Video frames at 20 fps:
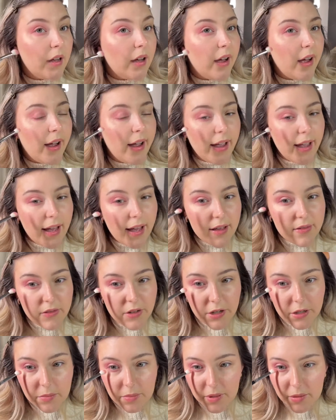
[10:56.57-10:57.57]
I have
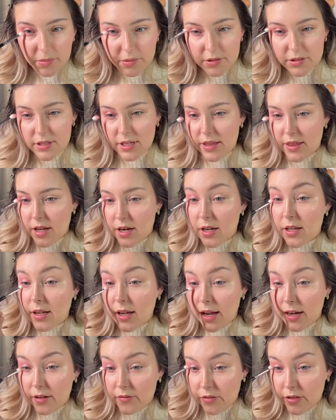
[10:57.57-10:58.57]
heard people say that it
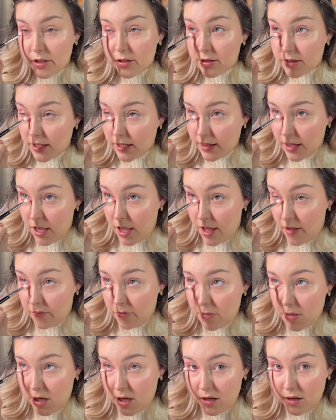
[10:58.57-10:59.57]
kind of looks like they have
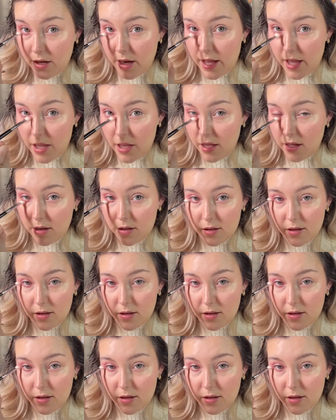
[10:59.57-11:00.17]
pink eye.